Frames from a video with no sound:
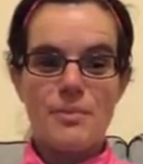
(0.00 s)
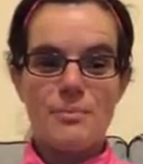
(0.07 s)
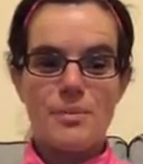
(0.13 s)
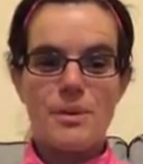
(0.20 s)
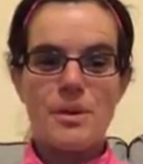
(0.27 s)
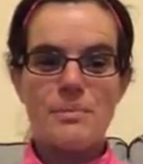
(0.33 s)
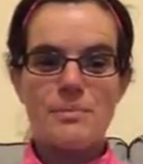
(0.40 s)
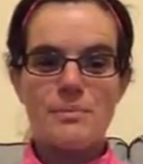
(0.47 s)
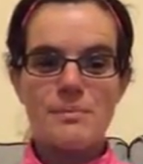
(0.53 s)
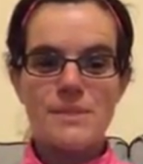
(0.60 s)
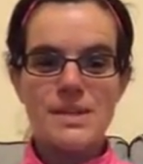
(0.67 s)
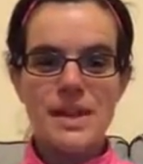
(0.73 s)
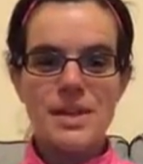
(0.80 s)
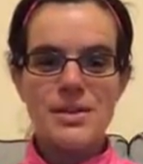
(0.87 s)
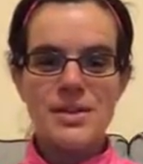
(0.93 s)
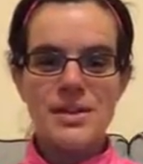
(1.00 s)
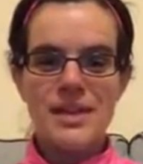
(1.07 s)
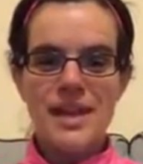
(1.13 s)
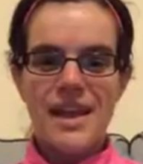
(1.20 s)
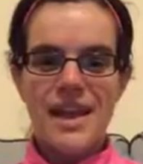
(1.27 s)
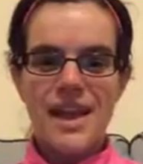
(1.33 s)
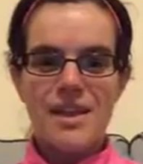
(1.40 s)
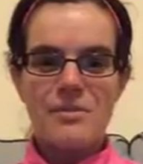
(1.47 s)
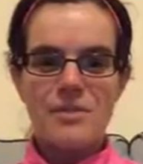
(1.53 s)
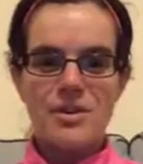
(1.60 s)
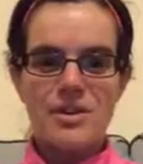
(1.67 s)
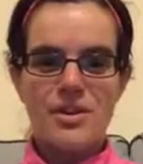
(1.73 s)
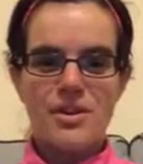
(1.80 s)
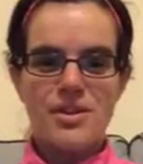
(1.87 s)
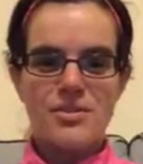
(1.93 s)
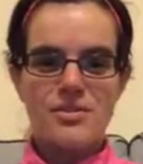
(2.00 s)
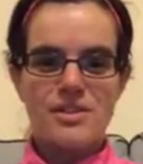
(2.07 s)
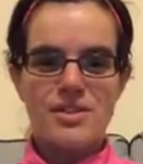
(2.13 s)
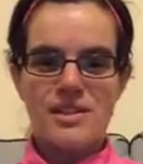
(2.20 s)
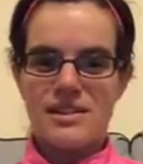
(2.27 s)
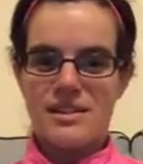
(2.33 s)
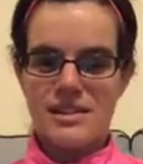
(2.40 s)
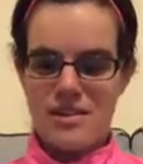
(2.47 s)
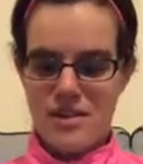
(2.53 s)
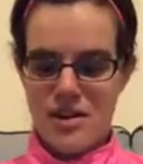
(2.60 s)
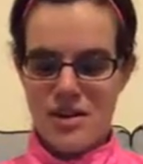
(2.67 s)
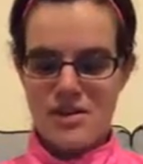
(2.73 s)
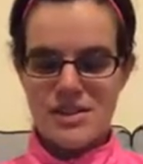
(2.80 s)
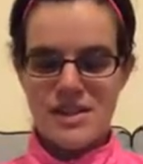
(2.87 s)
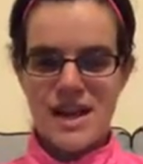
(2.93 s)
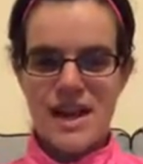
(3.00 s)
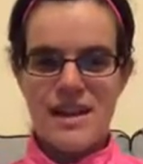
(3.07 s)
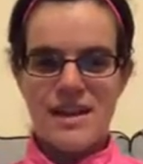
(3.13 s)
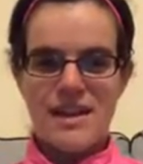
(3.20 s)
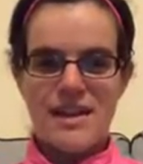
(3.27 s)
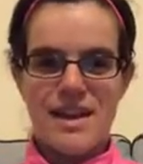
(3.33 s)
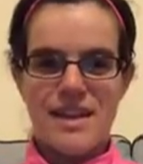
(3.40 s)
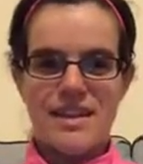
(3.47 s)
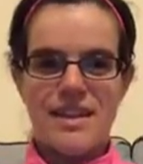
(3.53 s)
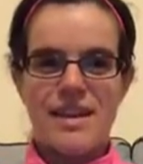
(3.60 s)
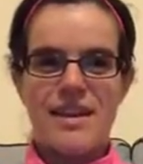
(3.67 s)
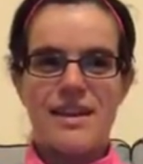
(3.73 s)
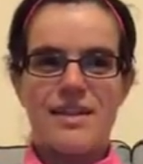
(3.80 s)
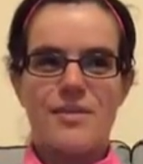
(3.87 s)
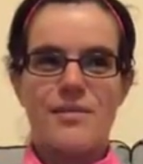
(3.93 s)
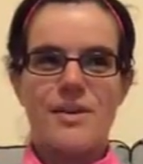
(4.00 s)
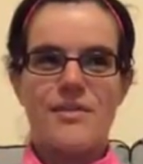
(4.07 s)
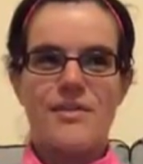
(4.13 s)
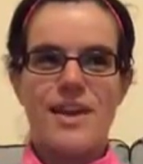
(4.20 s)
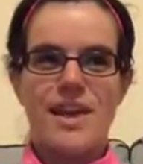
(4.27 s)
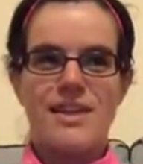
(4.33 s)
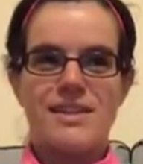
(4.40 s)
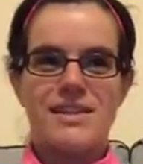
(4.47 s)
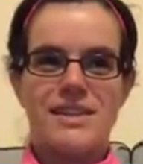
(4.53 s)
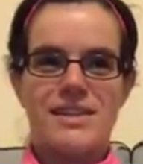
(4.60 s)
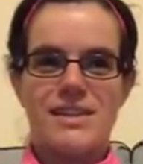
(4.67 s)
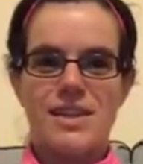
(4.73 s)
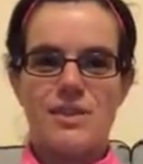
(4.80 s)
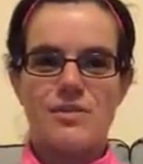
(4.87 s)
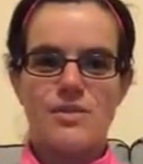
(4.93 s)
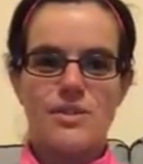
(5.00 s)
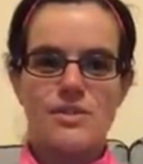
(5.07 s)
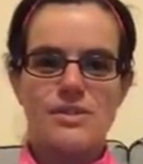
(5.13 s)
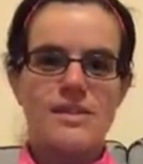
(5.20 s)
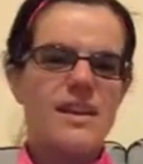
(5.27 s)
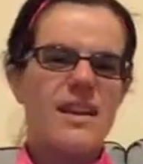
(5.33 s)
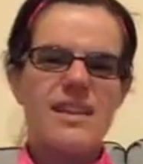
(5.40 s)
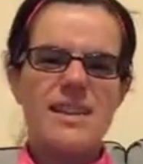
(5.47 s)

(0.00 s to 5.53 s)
billing cycle and we're close to our data, I think we have AT&T users.